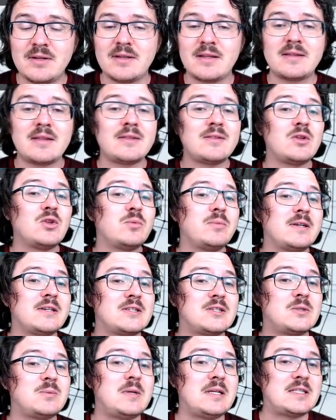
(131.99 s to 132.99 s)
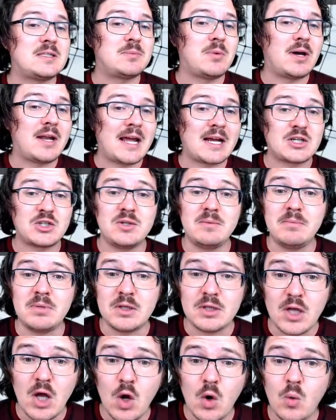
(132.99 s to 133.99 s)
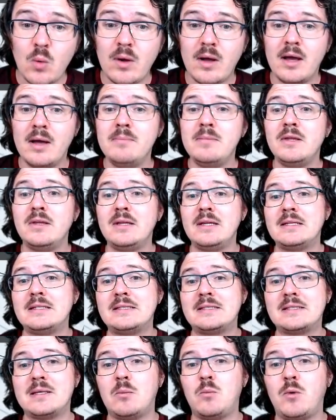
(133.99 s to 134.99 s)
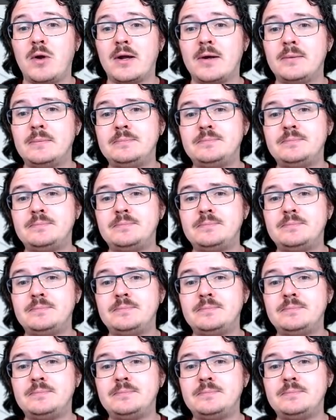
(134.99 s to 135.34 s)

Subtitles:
They think there'll be a sweet spot actually below a million somewhere.